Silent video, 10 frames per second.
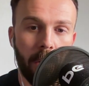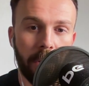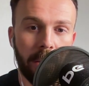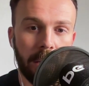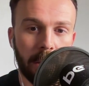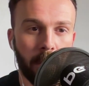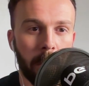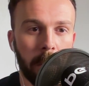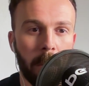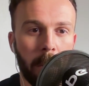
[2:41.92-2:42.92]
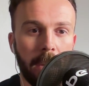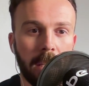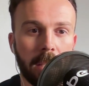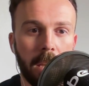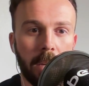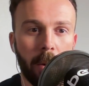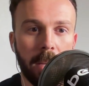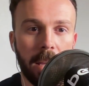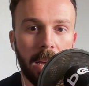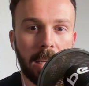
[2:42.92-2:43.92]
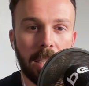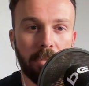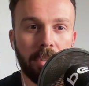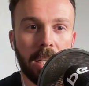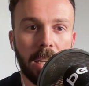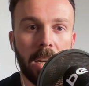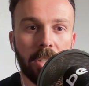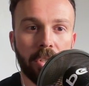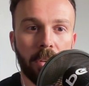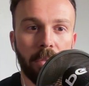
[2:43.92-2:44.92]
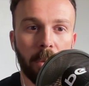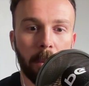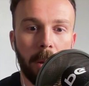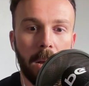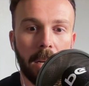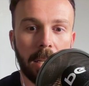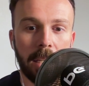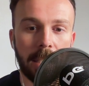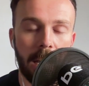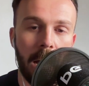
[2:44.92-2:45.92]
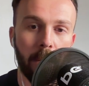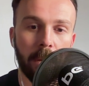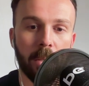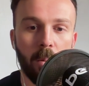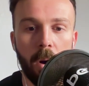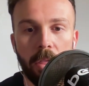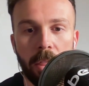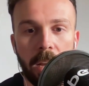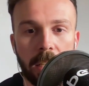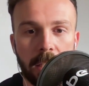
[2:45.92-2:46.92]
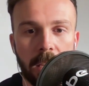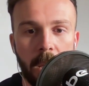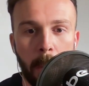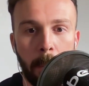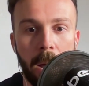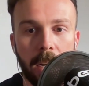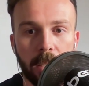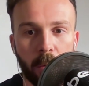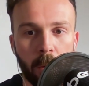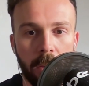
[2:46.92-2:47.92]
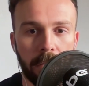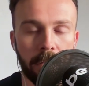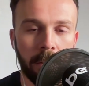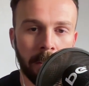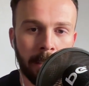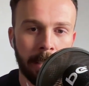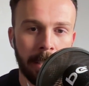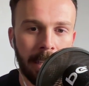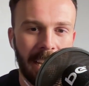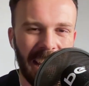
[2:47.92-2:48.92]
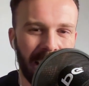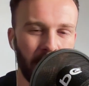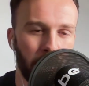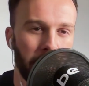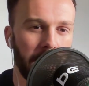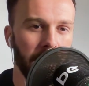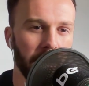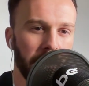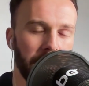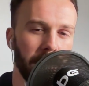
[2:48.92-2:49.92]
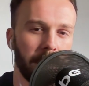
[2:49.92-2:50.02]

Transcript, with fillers: I think that's probably my main takeaway, that he really has shuffled the pack, and now it's one that's packed with a little bit of